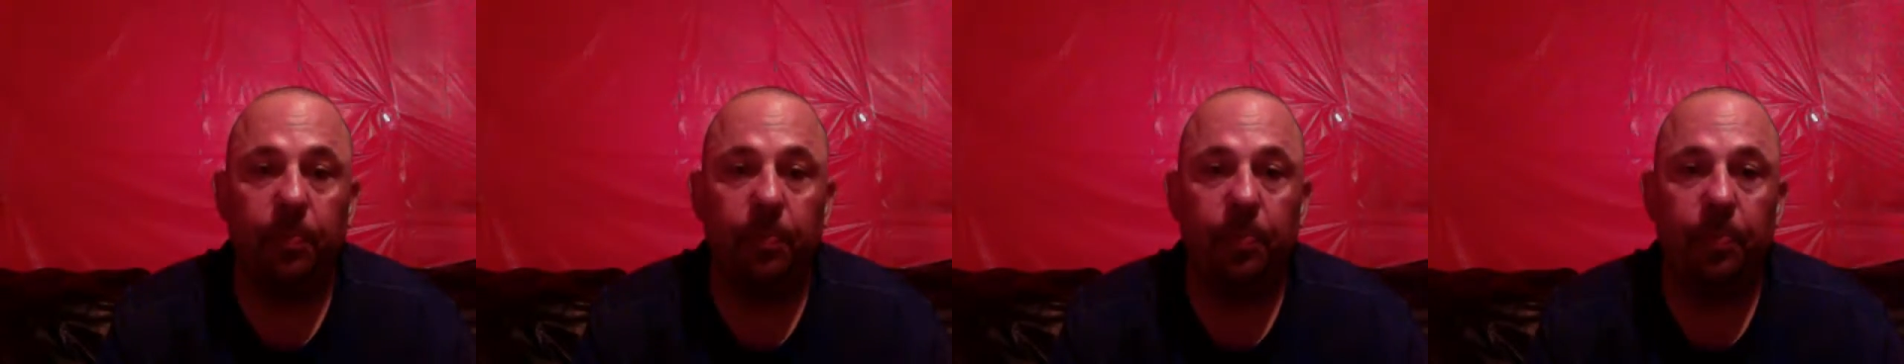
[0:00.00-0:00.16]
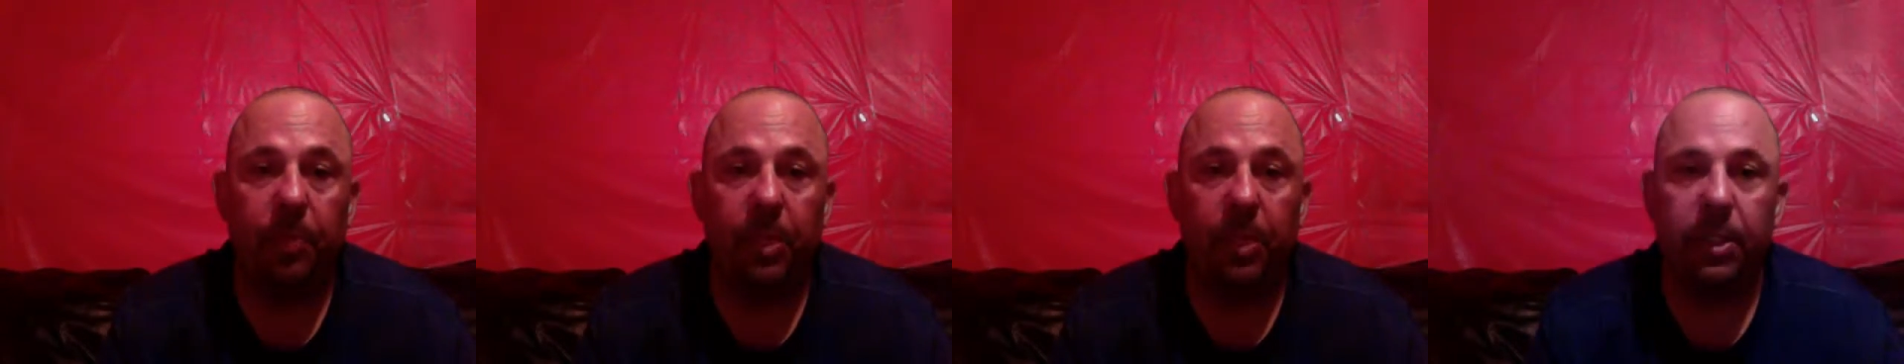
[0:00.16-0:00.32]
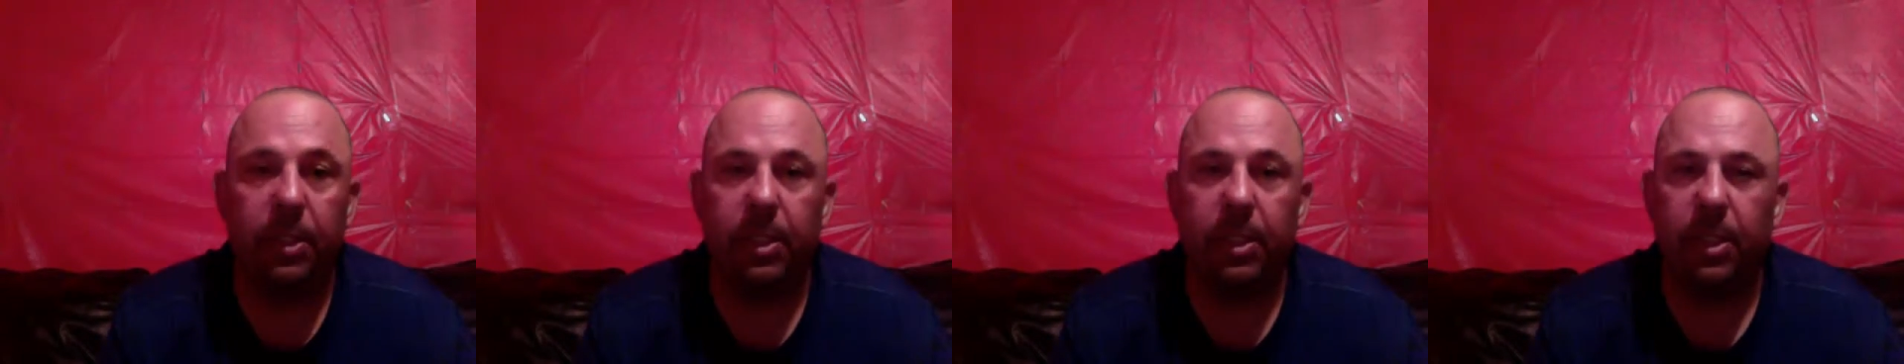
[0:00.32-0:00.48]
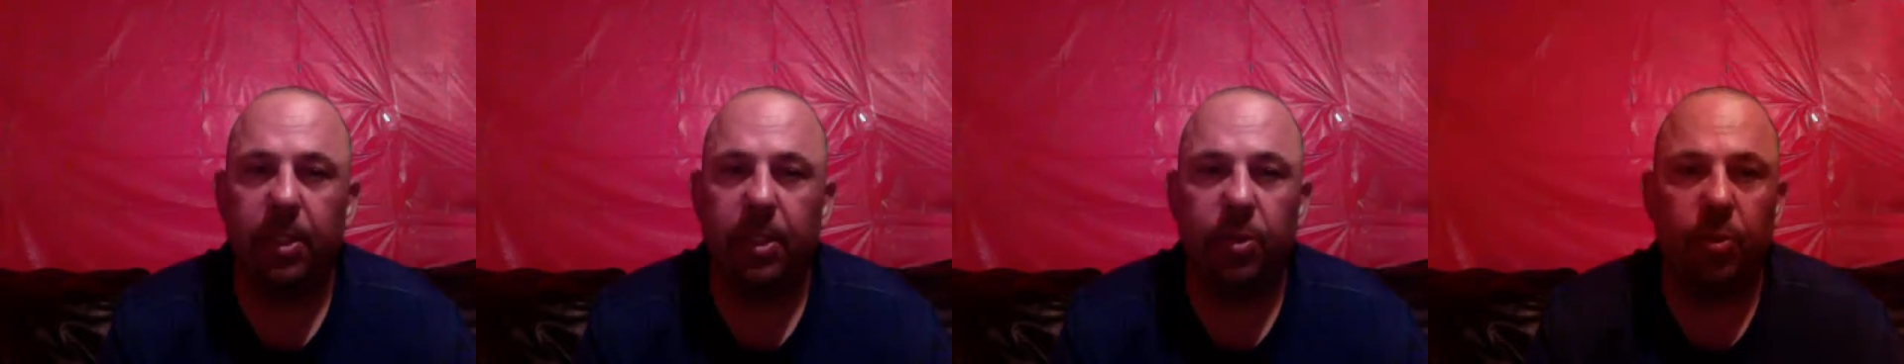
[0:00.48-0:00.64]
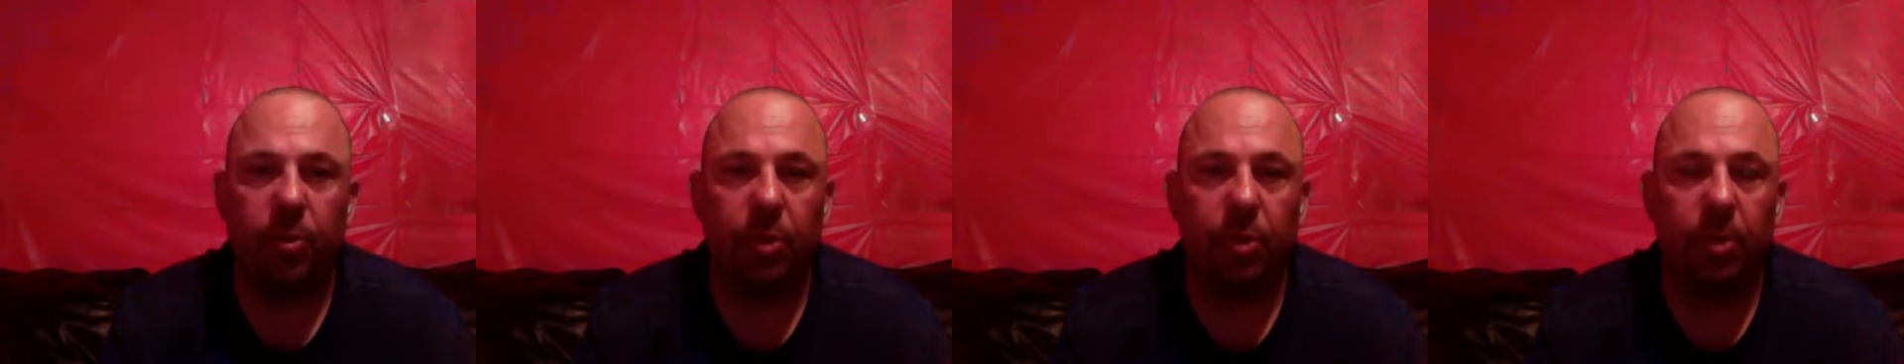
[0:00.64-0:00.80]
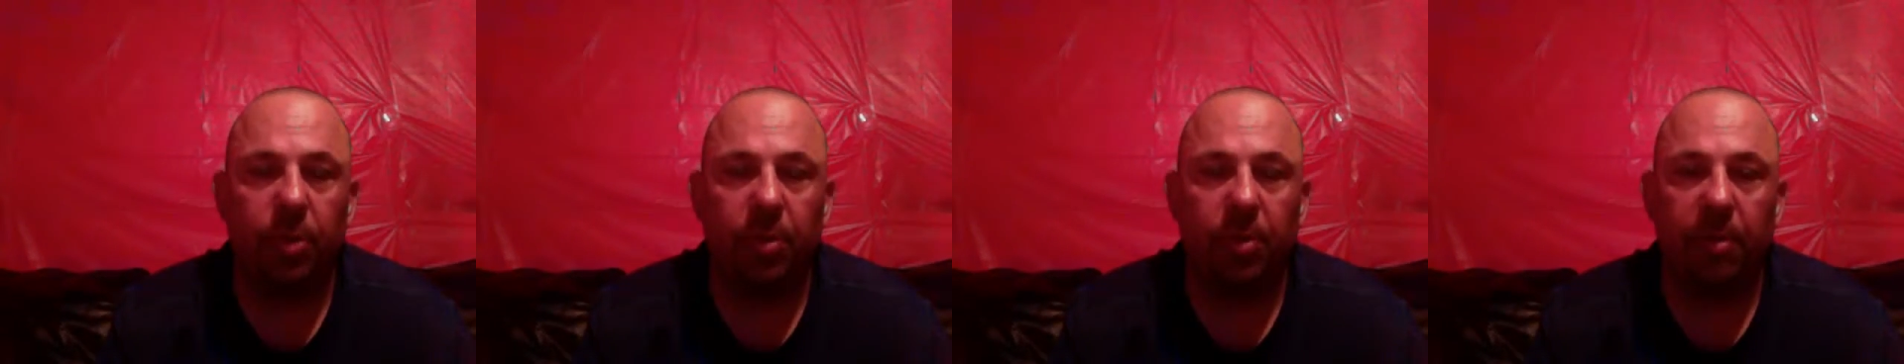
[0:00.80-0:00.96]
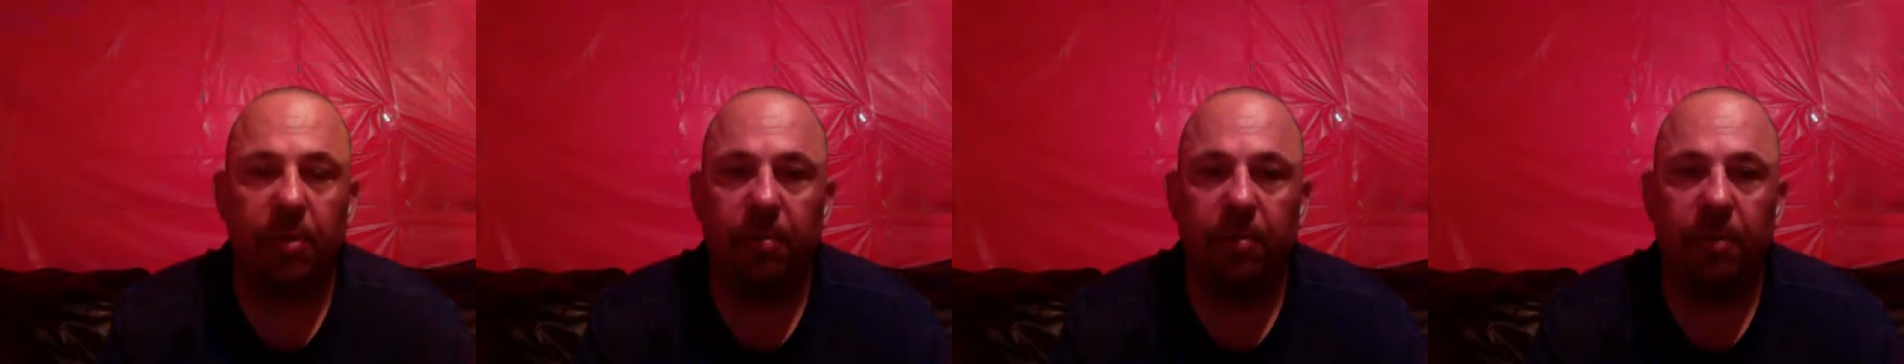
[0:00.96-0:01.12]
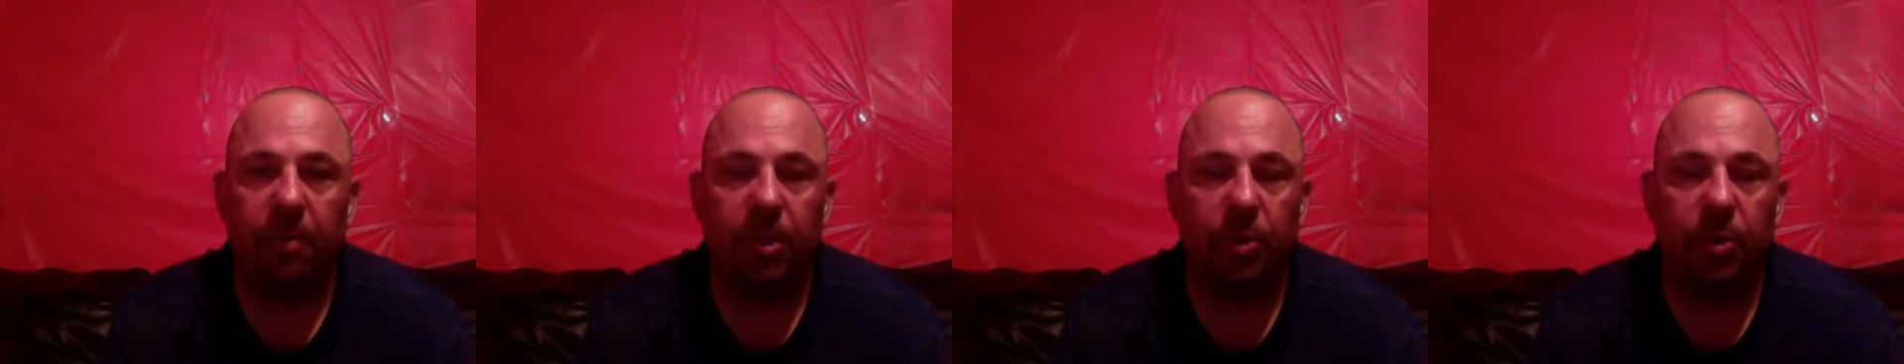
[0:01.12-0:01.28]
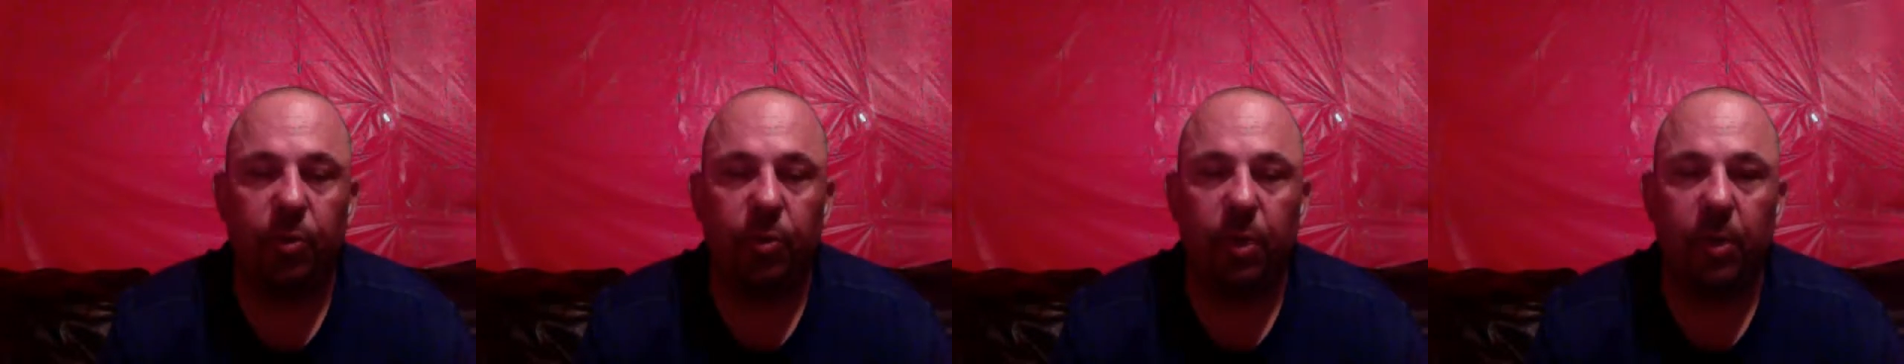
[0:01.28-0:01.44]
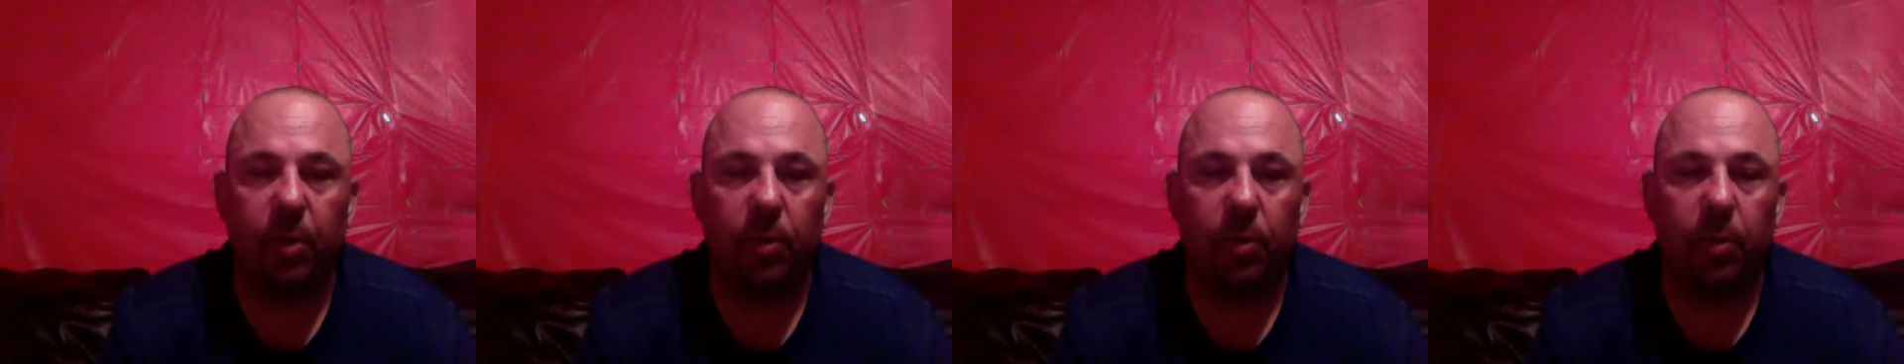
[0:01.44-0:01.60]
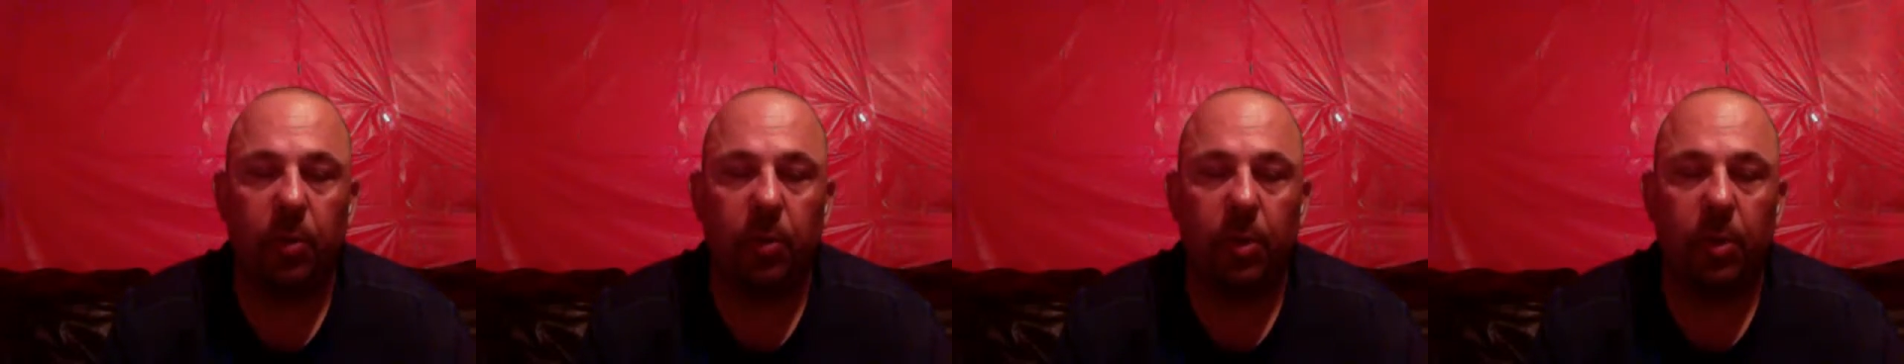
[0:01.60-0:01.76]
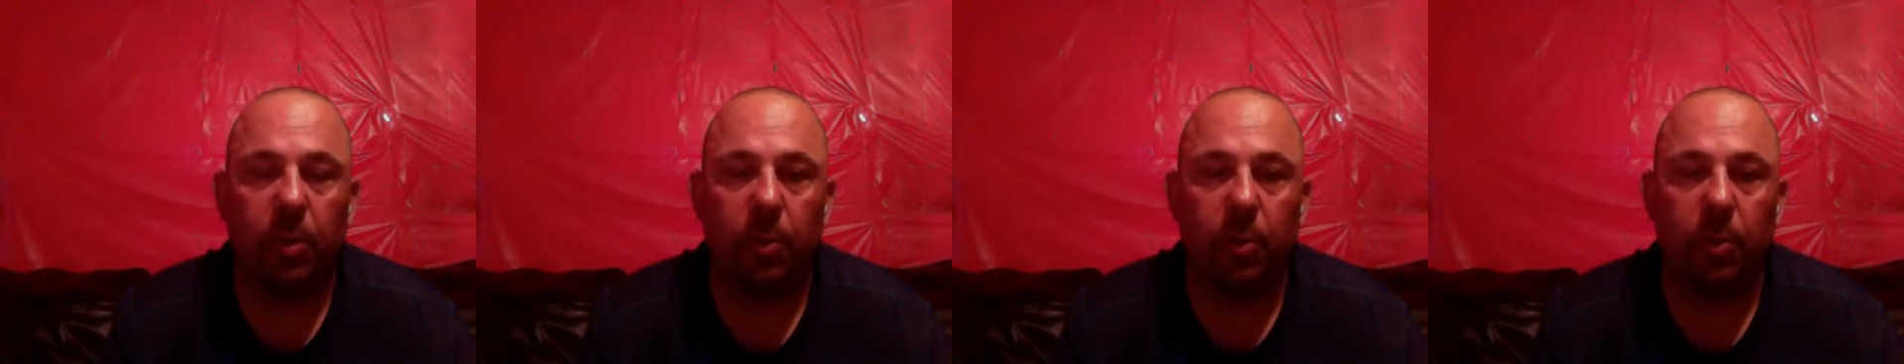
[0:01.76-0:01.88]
is get extremely frustrated with